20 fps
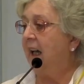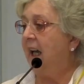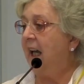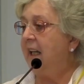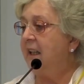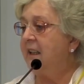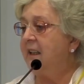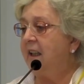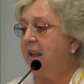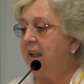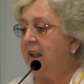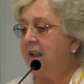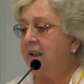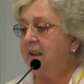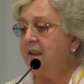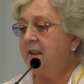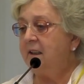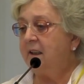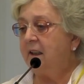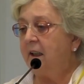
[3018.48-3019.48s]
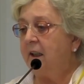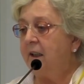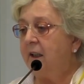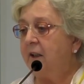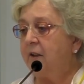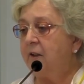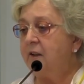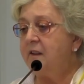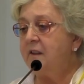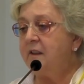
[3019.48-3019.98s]
And then
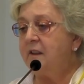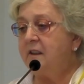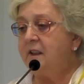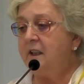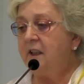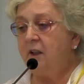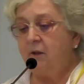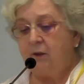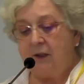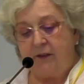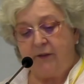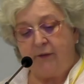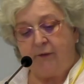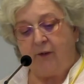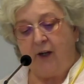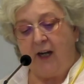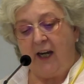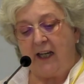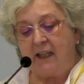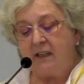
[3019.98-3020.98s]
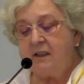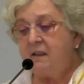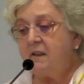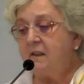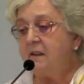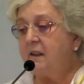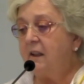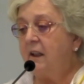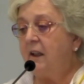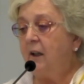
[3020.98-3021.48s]
there is the TOS
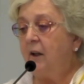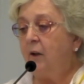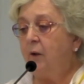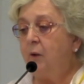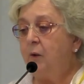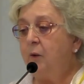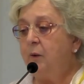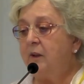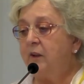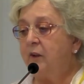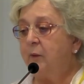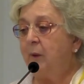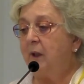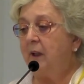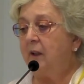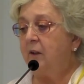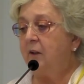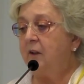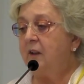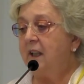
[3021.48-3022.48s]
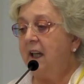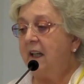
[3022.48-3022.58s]
France, who, as we learned